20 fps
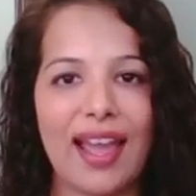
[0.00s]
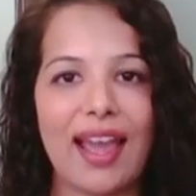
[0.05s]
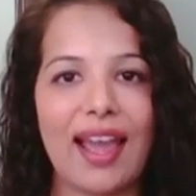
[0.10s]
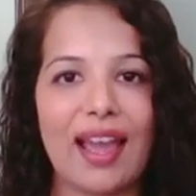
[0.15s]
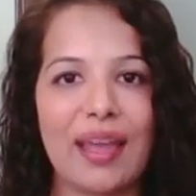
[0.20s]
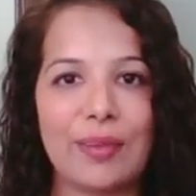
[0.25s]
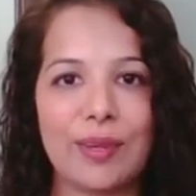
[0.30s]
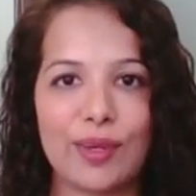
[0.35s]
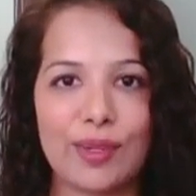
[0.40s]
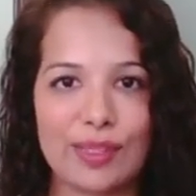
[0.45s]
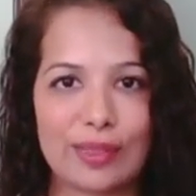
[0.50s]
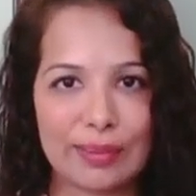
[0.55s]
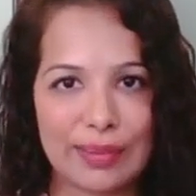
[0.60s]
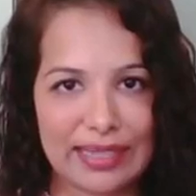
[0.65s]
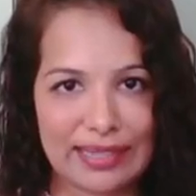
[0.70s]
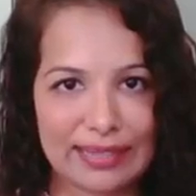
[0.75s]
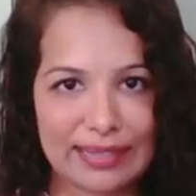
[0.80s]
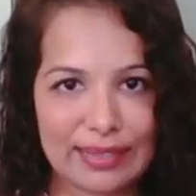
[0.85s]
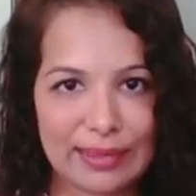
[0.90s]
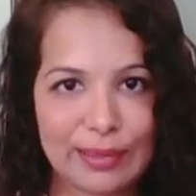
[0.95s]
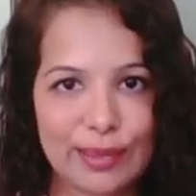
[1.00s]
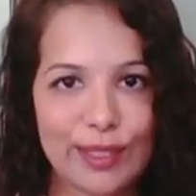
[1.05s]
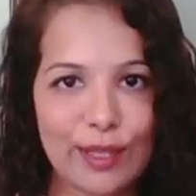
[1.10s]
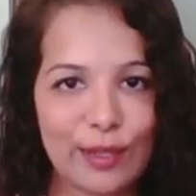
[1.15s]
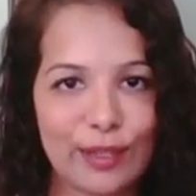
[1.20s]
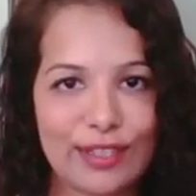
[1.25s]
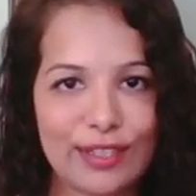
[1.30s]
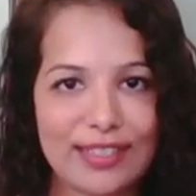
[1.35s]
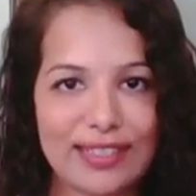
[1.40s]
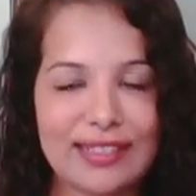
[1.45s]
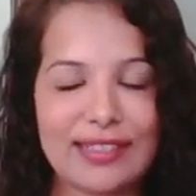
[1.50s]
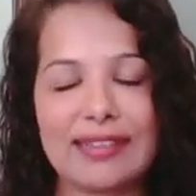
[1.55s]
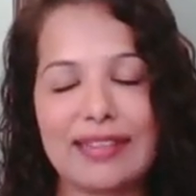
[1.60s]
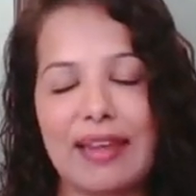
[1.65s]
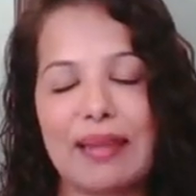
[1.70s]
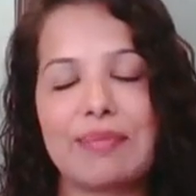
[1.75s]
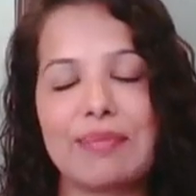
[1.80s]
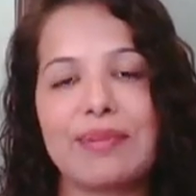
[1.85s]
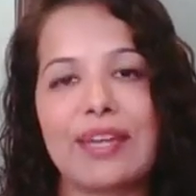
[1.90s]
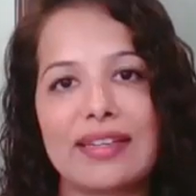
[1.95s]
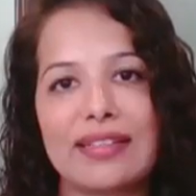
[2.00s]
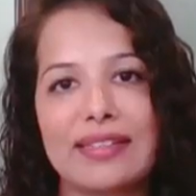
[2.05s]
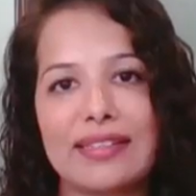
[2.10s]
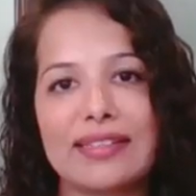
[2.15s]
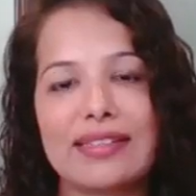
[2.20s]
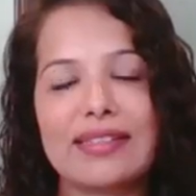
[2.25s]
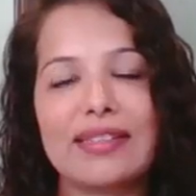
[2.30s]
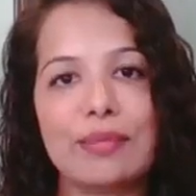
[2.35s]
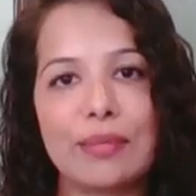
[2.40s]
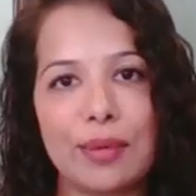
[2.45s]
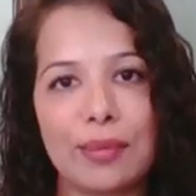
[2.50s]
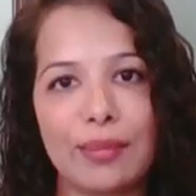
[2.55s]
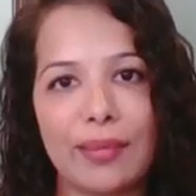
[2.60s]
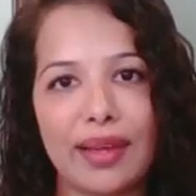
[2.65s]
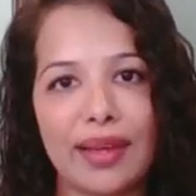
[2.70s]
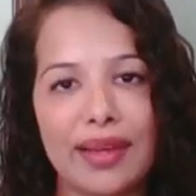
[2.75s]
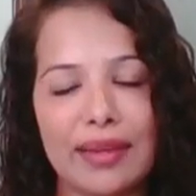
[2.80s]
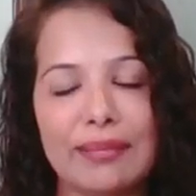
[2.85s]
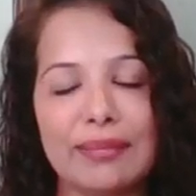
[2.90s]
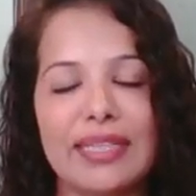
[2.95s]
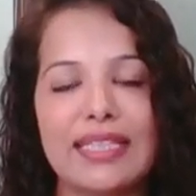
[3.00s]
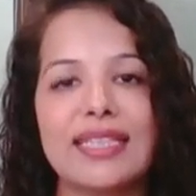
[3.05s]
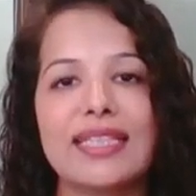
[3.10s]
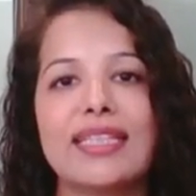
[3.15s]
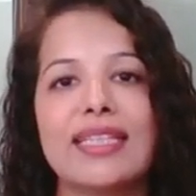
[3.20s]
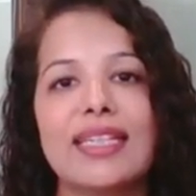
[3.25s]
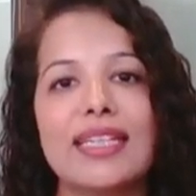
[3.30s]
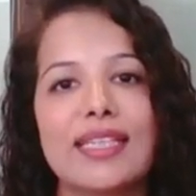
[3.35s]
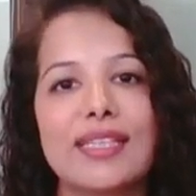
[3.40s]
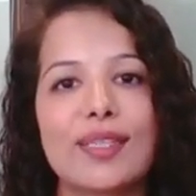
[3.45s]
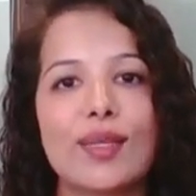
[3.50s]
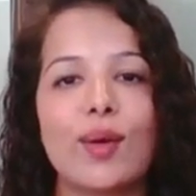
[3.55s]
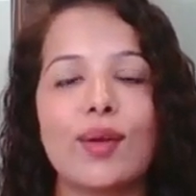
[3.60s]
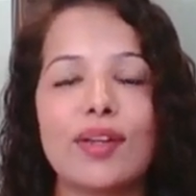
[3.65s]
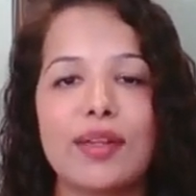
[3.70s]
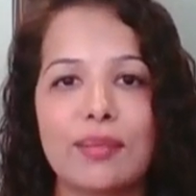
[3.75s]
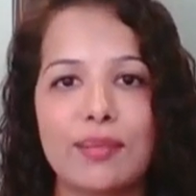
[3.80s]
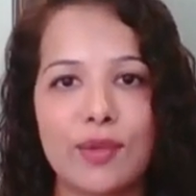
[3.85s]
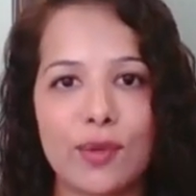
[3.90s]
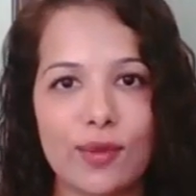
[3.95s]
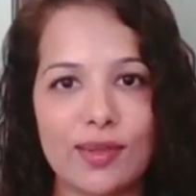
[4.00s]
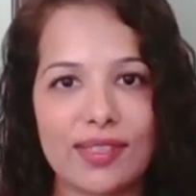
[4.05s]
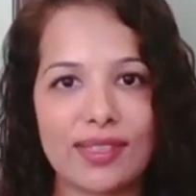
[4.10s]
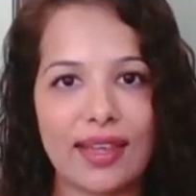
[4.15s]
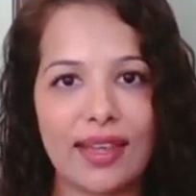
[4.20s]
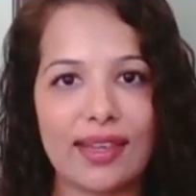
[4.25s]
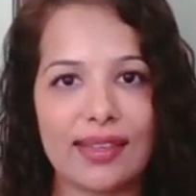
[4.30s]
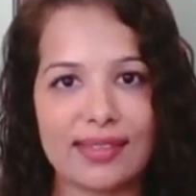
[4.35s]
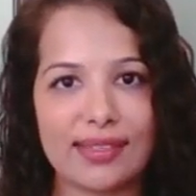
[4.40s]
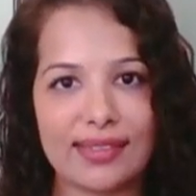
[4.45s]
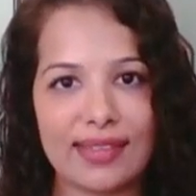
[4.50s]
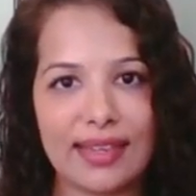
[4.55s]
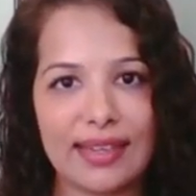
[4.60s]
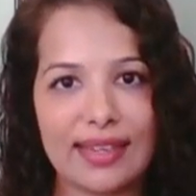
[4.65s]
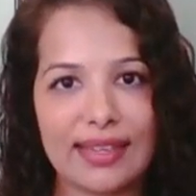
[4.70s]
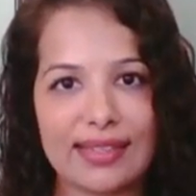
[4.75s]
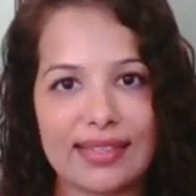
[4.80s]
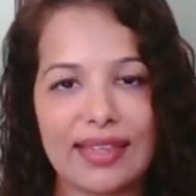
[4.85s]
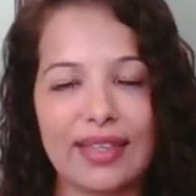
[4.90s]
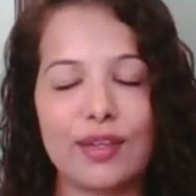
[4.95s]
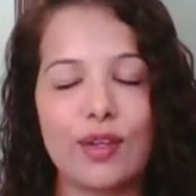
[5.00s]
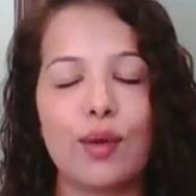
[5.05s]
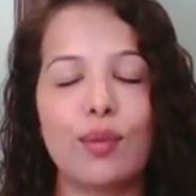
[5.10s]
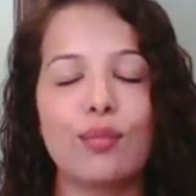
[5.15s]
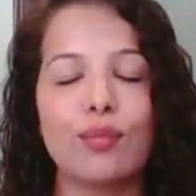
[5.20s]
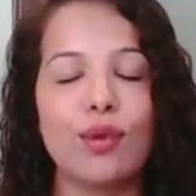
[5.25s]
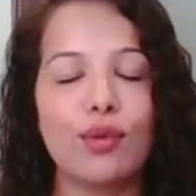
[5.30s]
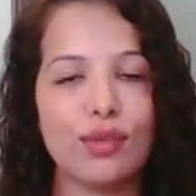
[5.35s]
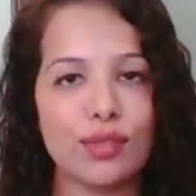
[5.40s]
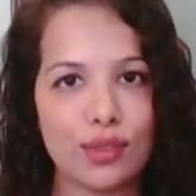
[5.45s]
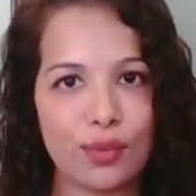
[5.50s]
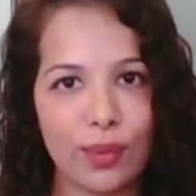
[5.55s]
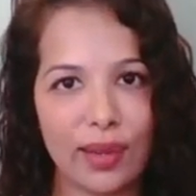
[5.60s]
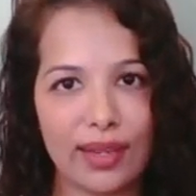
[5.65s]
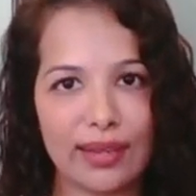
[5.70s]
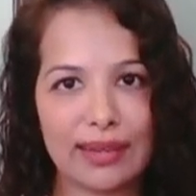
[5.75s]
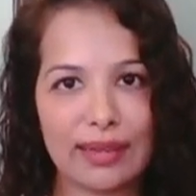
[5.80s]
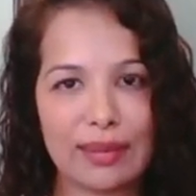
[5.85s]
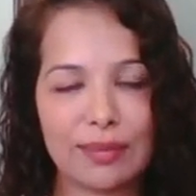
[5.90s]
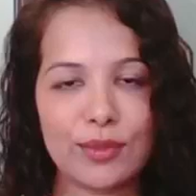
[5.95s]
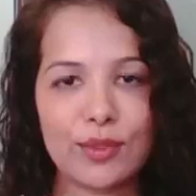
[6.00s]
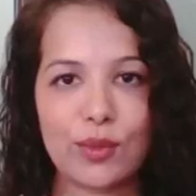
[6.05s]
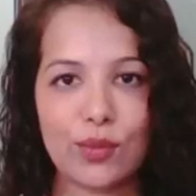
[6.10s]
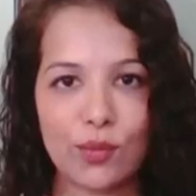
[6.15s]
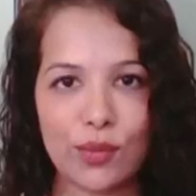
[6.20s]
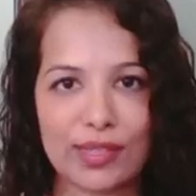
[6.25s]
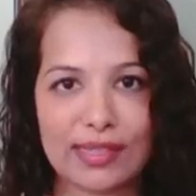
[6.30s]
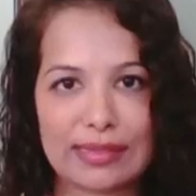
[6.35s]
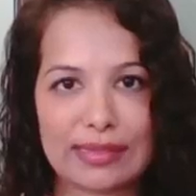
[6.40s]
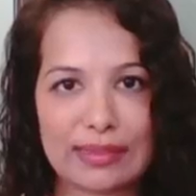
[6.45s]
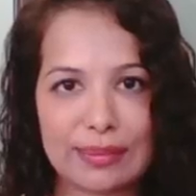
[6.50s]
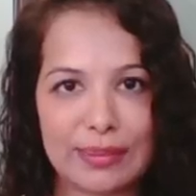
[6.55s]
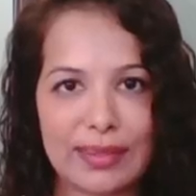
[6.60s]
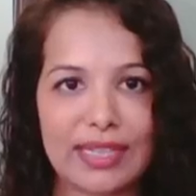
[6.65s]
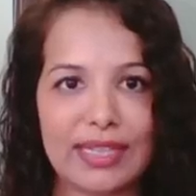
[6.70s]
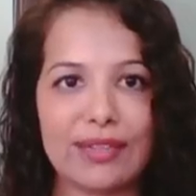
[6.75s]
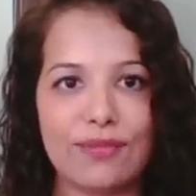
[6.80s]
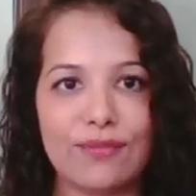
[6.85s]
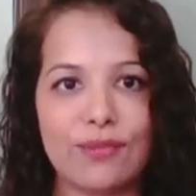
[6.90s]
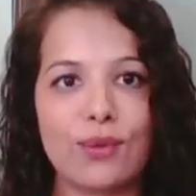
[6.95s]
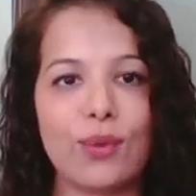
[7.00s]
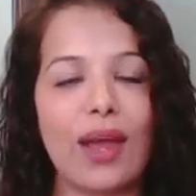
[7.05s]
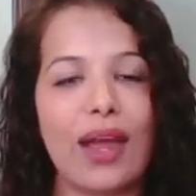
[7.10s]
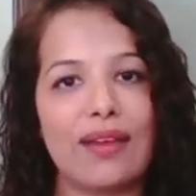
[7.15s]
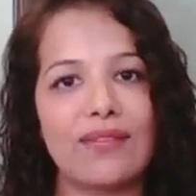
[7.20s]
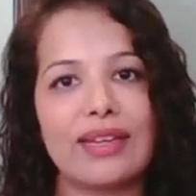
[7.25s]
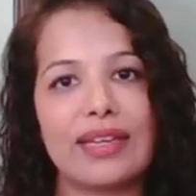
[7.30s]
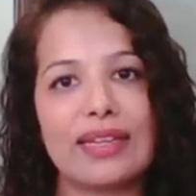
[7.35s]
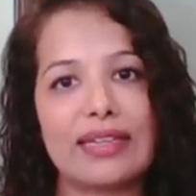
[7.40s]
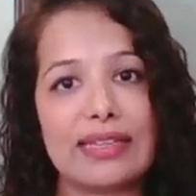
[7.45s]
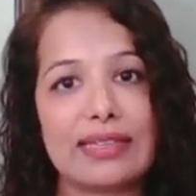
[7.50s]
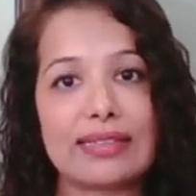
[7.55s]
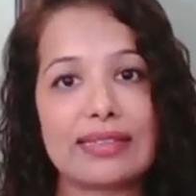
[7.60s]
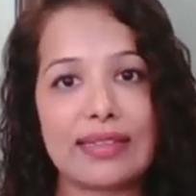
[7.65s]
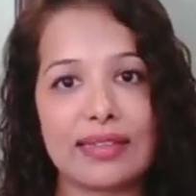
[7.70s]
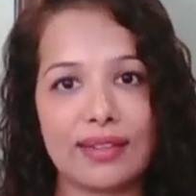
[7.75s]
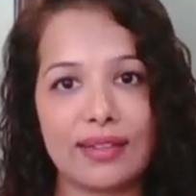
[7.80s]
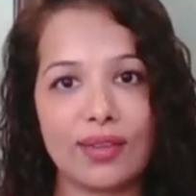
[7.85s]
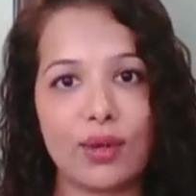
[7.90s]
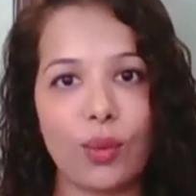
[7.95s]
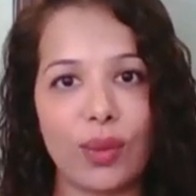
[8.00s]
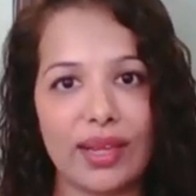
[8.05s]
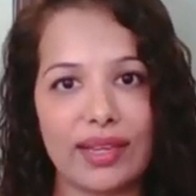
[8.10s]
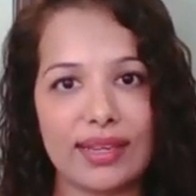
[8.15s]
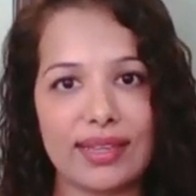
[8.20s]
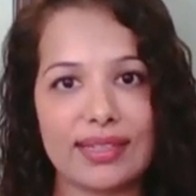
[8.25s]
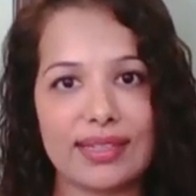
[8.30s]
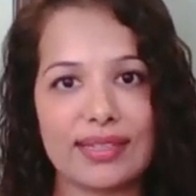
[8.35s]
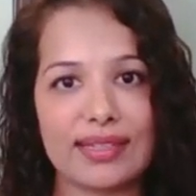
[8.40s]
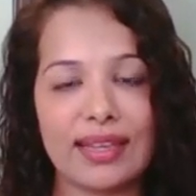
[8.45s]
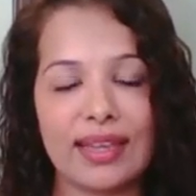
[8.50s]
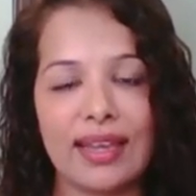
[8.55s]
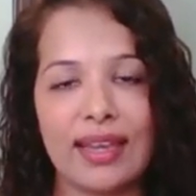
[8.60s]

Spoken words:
I'm a cosmetic dermatologist. I practice in Mumbai. My clinic is called Ambrosia Aesthetics, and you're most welcome to visit me if you have any skin queries.